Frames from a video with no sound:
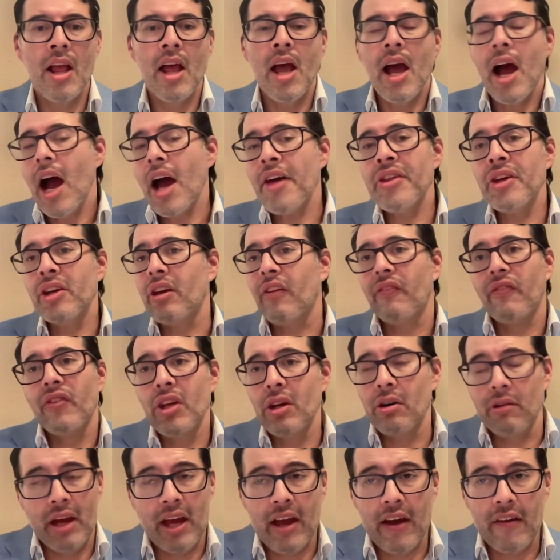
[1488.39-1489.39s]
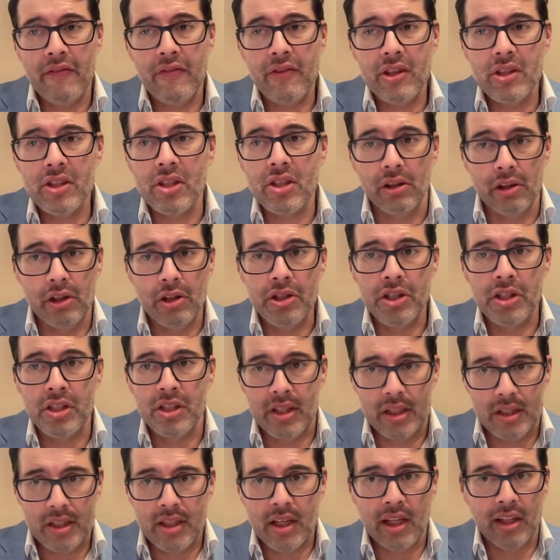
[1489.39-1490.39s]
I think if you don't have solutions to
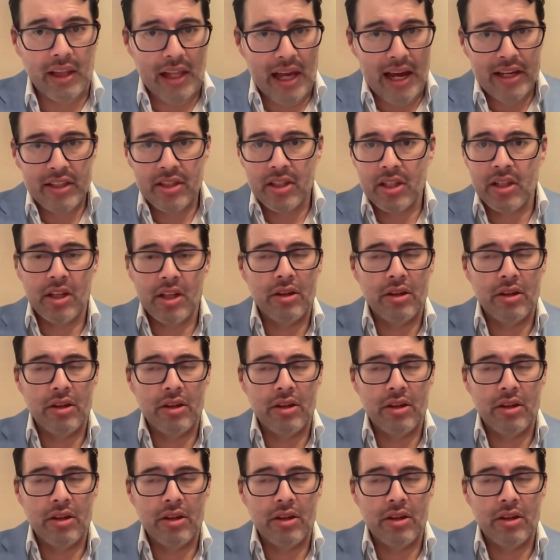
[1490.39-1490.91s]
skin laxity,